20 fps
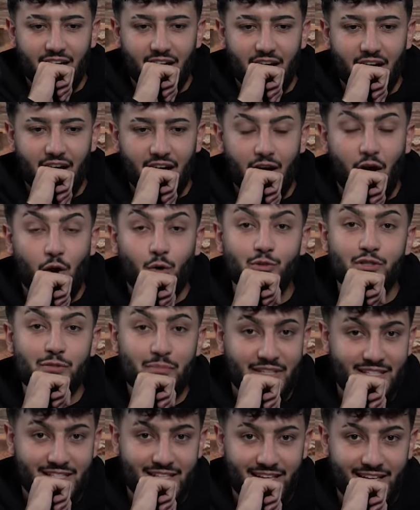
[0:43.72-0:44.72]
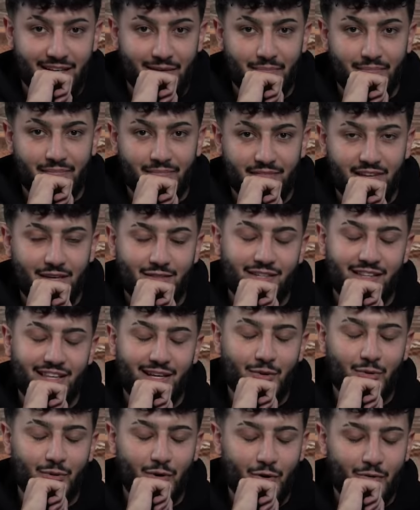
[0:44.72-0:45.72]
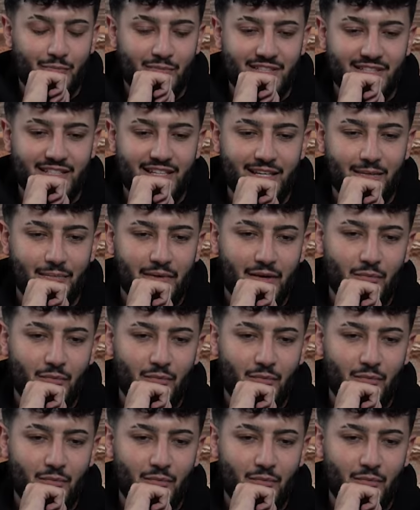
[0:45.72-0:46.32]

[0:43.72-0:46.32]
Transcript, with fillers: uh, Ultimate Team. There's a thing called Ultimate Team.